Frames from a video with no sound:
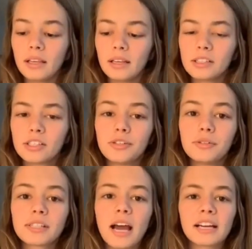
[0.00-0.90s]

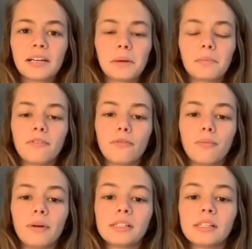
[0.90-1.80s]
students' academic
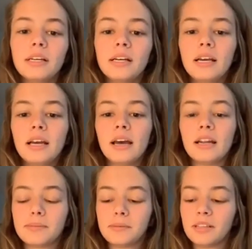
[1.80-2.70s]
performance and
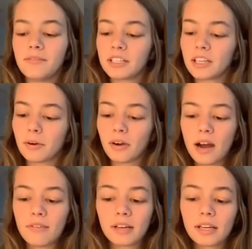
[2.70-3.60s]
a specific
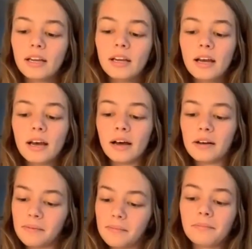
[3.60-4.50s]
demographic.
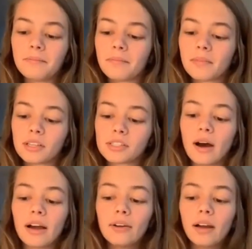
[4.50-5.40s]
So
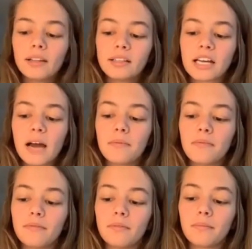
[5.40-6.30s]
I created this type
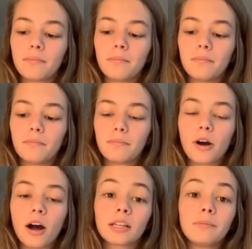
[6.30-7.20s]
of
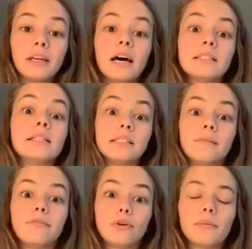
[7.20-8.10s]
product because it is
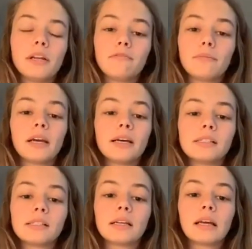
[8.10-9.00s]
informative,
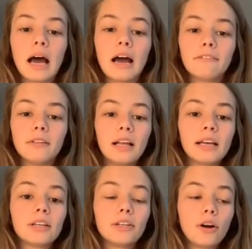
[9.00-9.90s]
because I feel
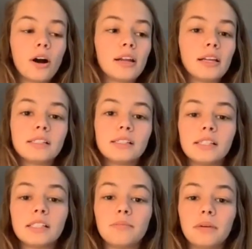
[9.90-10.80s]
like your audience
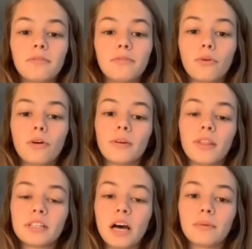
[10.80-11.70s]
needs to be informed on
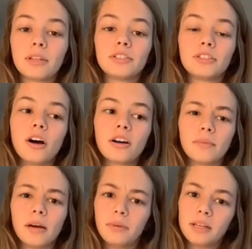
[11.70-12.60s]
the topic that you're talking
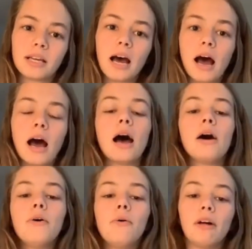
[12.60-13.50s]
about. Because
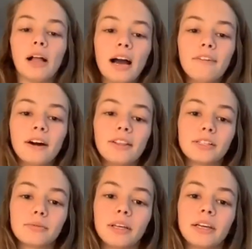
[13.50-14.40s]
while I find
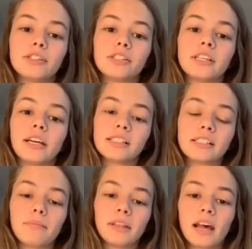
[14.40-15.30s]
this really interesting, it's
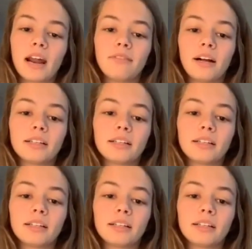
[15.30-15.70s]
something that I've liked